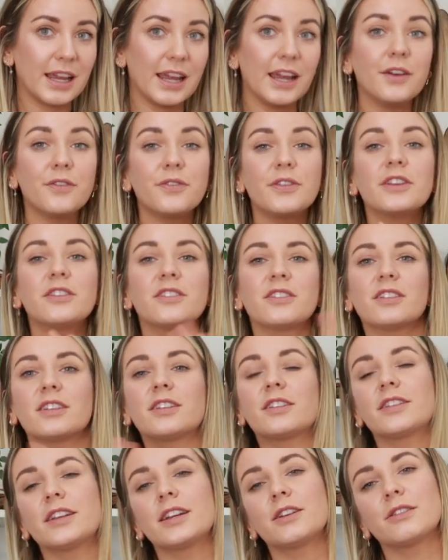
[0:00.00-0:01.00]
If this is a
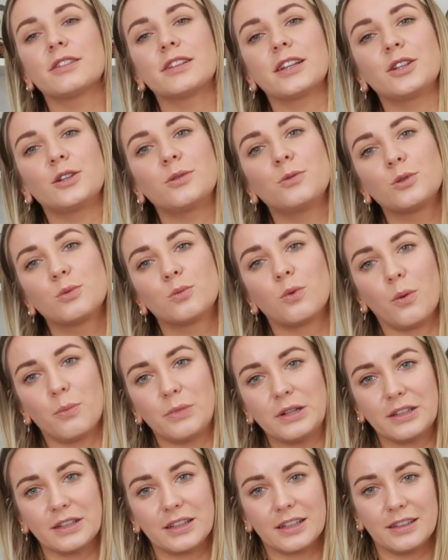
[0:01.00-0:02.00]
series that you would want
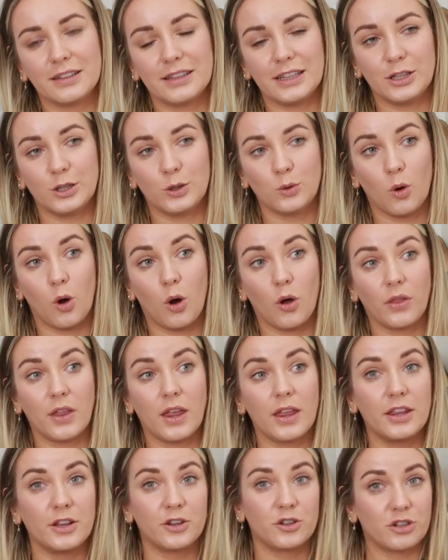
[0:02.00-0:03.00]
me to continue on
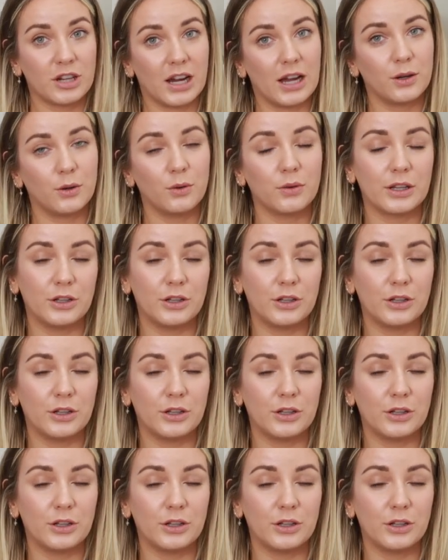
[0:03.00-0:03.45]
at this channel,